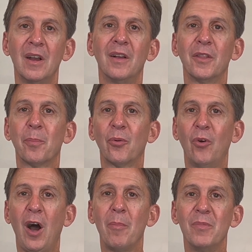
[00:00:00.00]
The
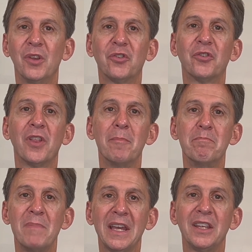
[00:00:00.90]
problem is that
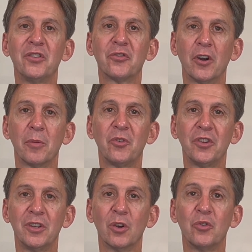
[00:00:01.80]
many startup
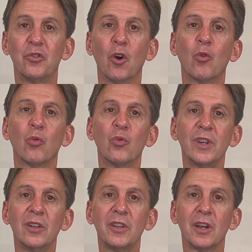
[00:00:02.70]
CEOs don't
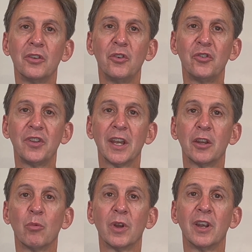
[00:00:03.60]
really
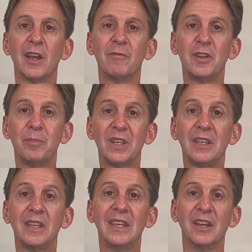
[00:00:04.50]
understand what an
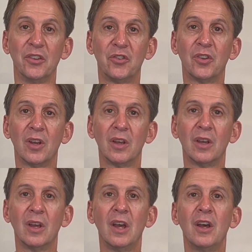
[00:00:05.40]
MVP is,
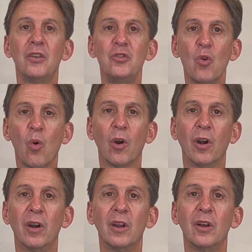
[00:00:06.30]

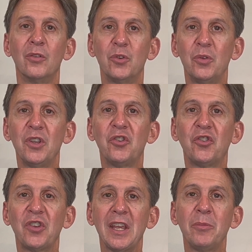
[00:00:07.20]
nor do these
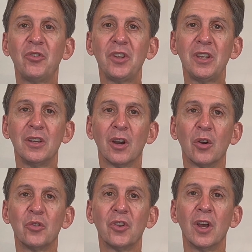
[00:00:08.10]
same
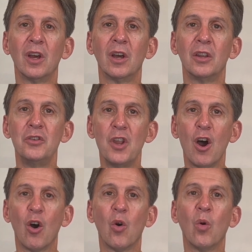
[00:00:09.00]
CEOs
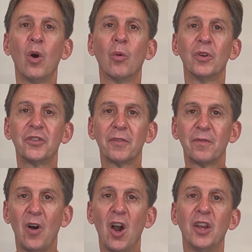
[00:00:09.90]
know what
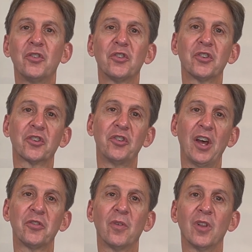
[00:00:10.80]
defines a
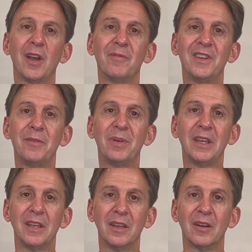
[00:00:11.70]
successful
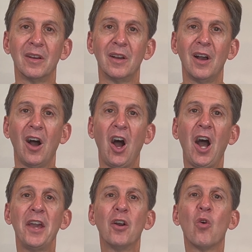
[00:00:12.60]
MVP.
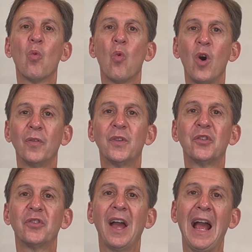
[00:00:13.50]
I don't want this
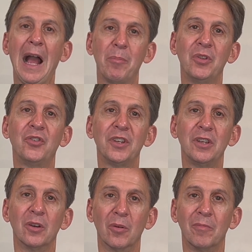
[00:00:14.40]
to happen to you.